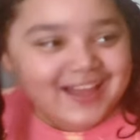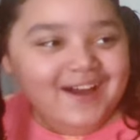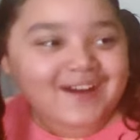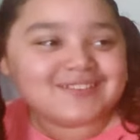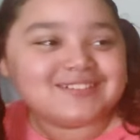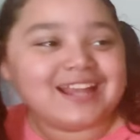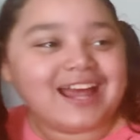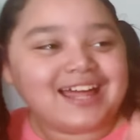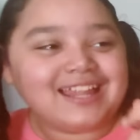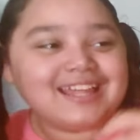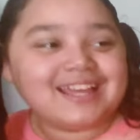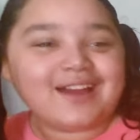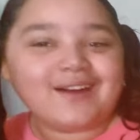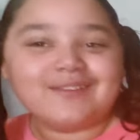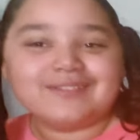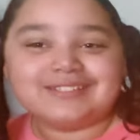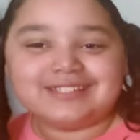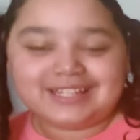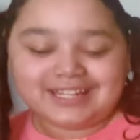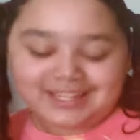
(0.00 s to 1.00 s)
I was like, I
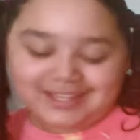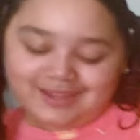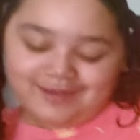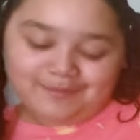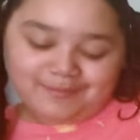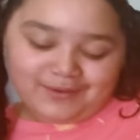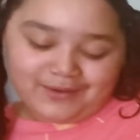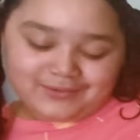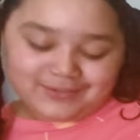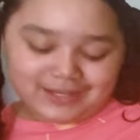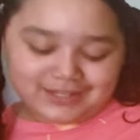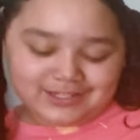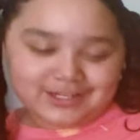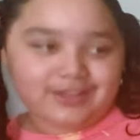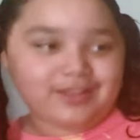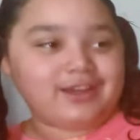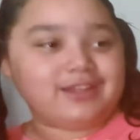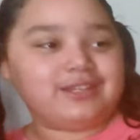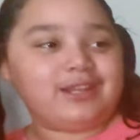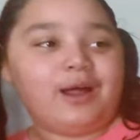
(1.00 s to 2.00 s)
was thinking, but I was actually
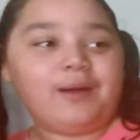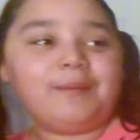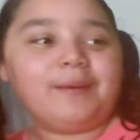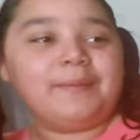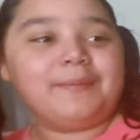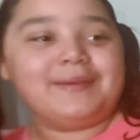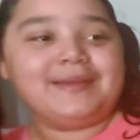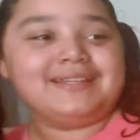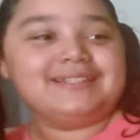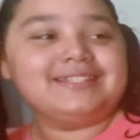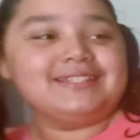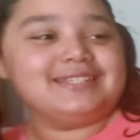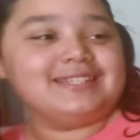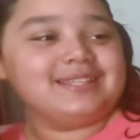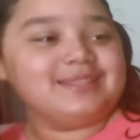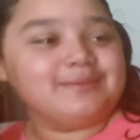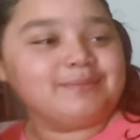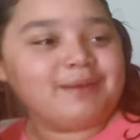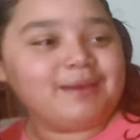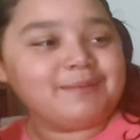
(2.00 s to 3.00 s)
looking down my pants to see
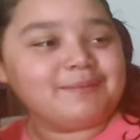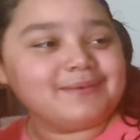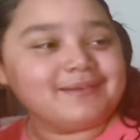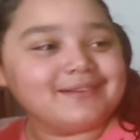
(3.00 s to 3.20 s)
the paper.